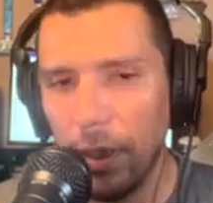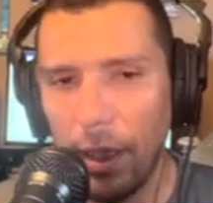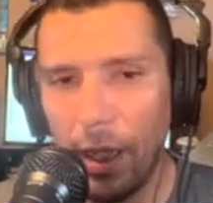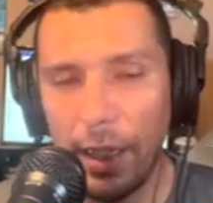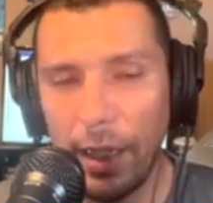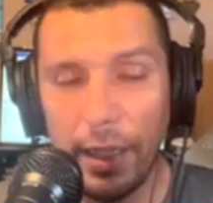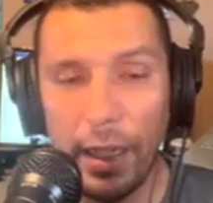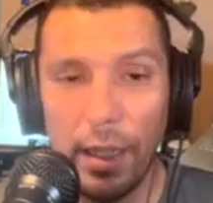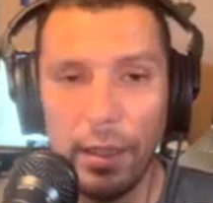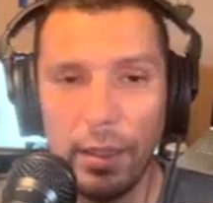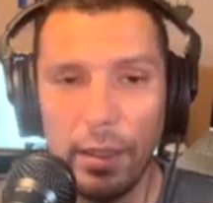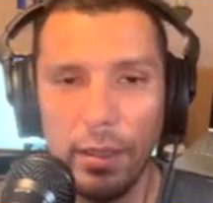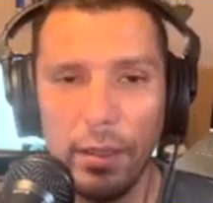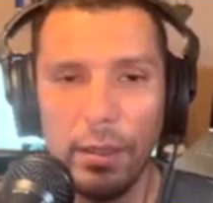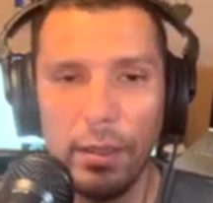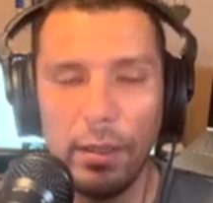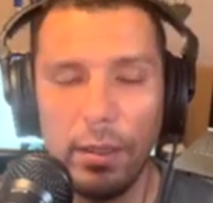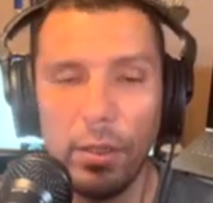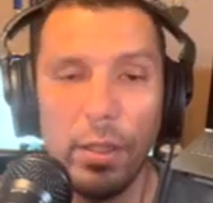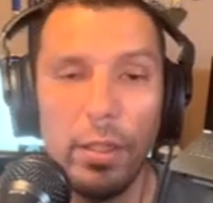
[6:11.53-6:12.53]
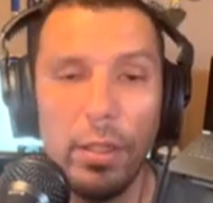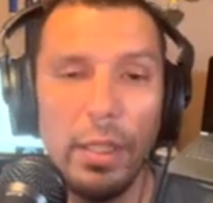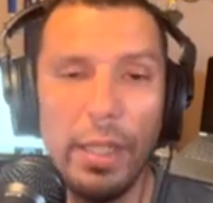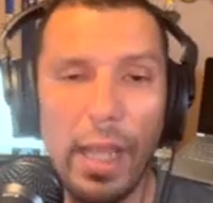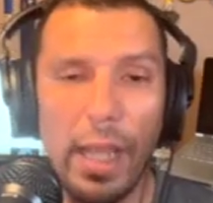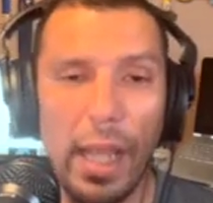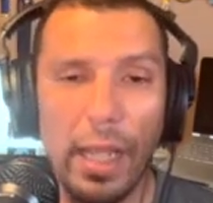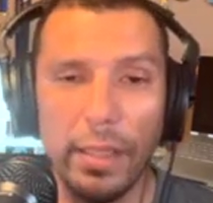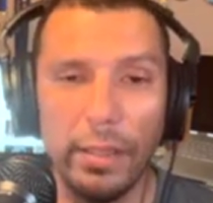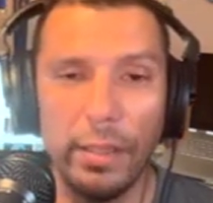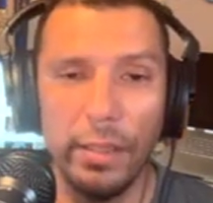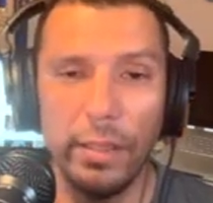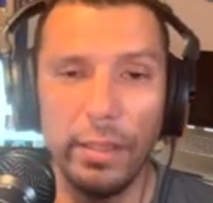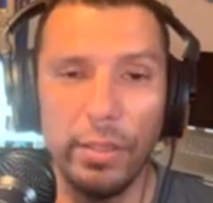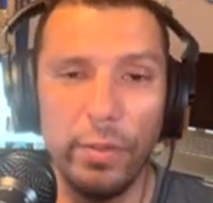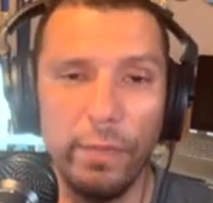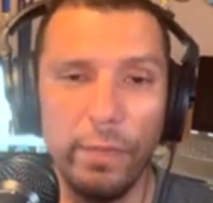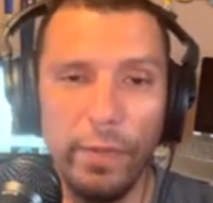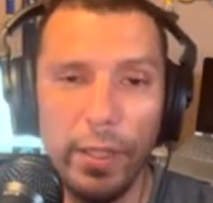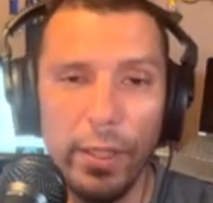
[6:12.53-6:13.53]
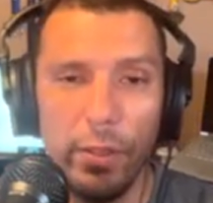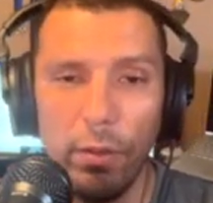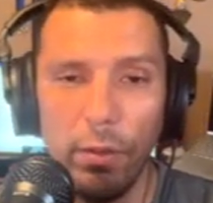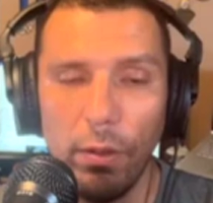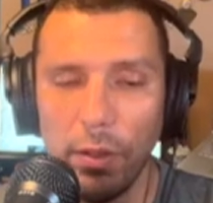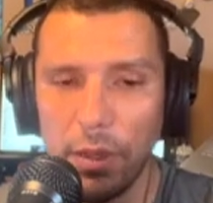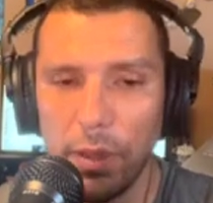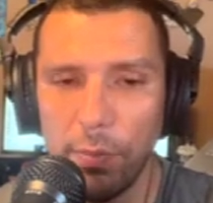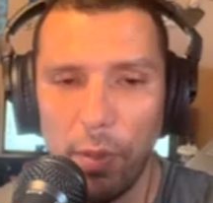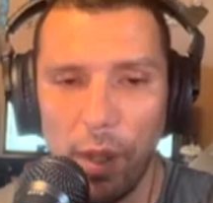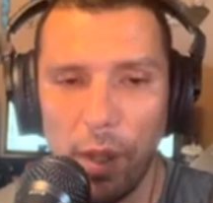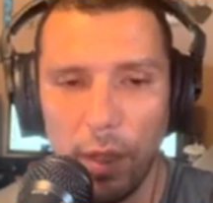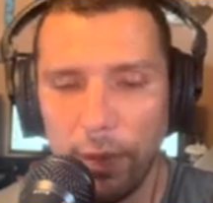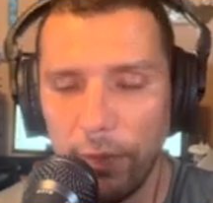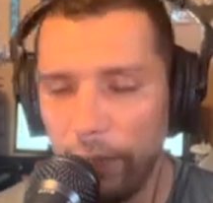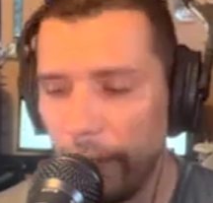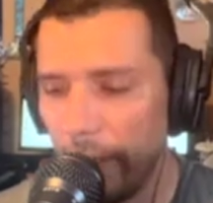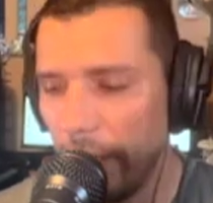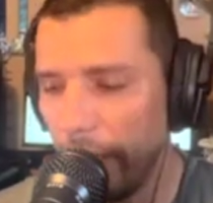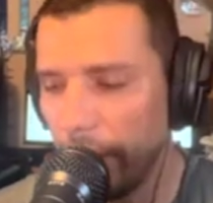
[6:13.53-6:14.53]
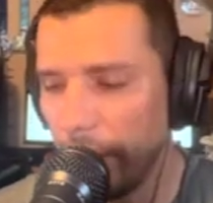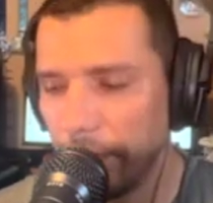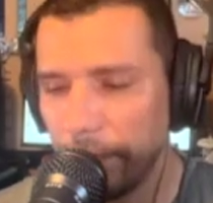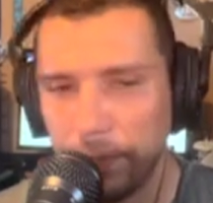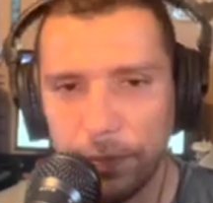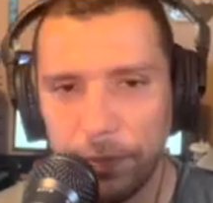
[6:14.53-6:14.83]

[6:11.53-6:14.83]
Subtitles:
I got early access to video on Spotify.